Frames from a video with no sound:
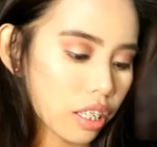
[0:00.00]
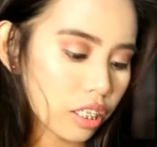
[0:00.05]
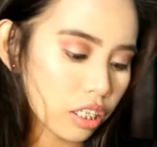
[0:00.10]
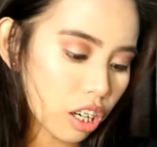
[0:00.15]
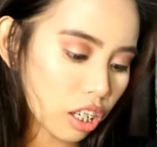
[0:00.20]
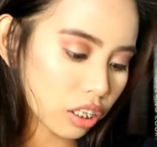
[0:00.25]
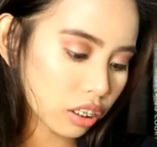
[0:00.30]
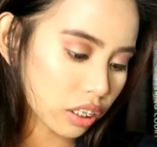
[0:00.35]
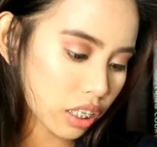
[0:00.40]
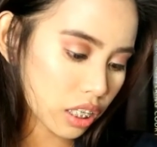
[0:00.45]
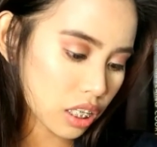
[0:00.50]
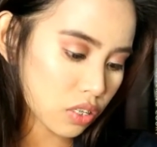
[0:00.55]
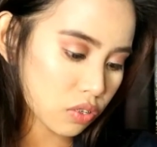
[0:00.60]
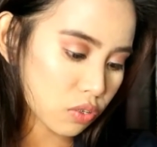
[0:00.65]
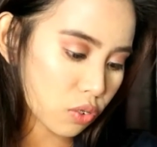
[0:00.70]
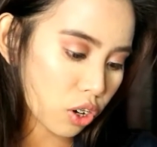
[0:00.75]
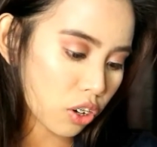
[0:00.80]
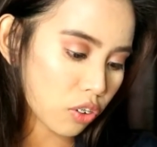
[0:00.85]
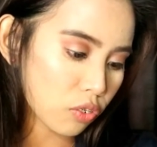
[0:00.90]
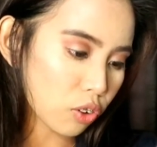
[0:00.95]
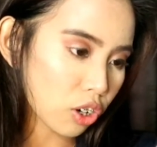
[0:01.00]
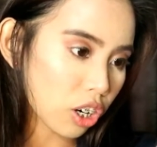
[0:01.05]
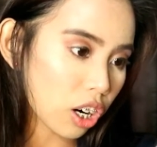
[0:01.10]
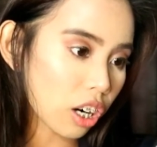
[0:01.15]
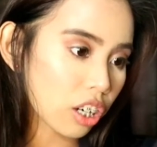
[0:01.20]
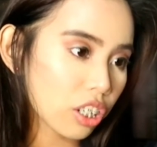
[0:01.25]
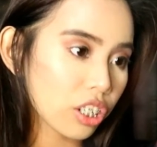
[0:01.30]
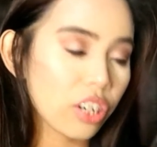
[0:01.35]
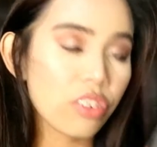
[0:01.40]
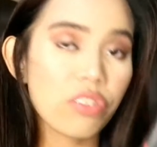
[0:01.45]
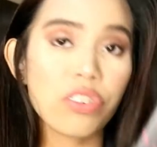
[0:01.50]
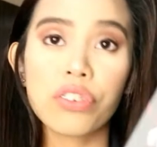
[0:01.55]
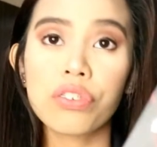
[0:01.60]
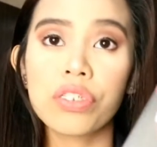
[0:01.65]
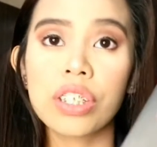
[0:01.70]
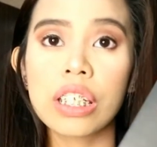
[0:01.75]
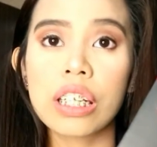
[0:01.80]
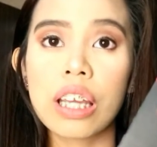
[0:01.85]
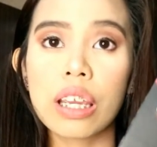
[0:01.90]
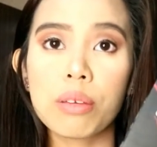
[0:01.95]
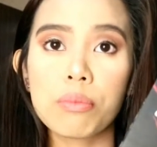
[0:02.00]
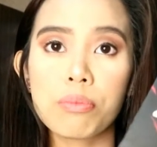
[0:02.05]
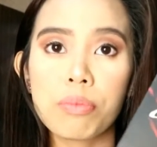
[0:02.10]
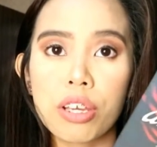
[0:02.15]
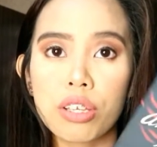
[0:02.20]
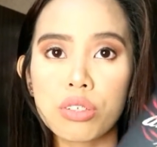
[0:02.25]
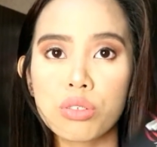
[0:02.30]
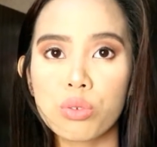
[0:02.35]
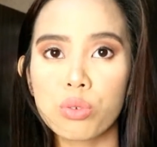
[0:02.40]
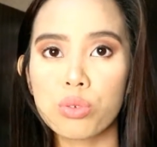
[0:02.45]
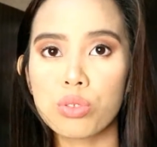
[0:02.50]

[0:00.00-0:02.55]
got this for 459 pesos.